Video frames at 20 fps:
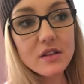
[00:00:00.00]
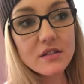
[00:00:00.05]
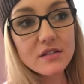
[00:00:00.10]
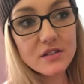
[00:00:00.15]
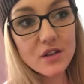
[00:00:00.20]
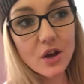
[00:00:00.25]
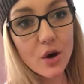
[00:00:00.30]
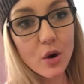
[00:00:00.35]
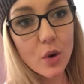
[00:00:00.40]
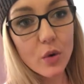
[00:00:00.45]

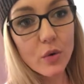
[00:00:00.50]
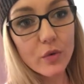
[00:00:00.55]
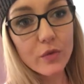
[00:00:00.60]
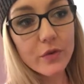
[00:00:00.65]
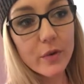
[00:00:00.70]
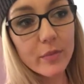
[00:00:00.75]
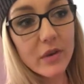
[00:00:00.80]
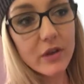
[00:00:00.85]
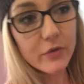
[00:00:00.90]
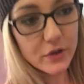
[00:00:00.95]
So
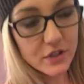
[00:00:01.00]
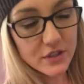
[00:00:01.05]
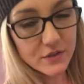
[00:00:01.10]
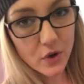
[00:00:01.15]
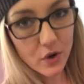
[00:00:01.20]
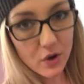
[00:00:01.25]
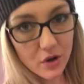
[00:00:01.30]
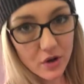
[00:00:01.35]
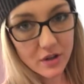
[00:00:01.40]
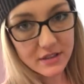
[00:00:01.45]
from my first
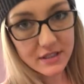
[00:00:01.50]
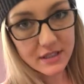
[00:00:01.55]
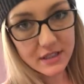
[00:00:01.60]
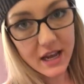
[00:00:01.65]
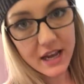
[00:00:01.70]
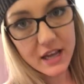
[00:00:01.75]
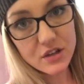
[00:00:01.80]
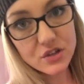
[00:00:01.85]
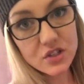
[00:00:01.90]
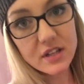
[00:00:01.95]
phone call
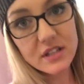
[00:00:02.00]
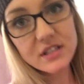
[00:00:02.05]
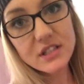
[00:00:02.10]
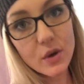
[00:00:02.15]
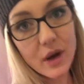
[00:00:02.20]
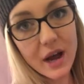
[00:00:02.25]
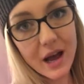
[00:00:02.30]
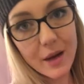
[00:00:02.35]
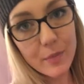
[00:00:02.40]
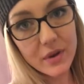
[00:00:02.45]
today, it just
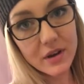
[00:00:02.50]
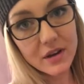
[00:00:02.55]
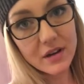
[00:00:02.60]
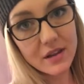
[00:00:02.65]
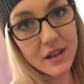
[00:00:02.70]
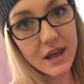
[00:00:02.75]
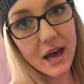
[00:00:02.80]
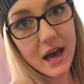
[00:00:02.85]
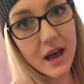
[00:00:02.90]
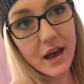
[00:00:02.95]
so
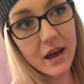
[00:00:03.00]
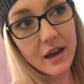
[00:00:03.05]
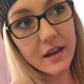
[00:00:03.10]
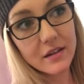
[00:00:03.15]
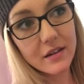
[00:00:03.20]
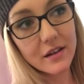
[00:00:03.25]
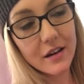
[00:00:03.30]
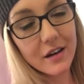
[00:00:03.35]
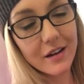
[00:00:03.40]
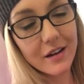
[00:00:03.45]
happened that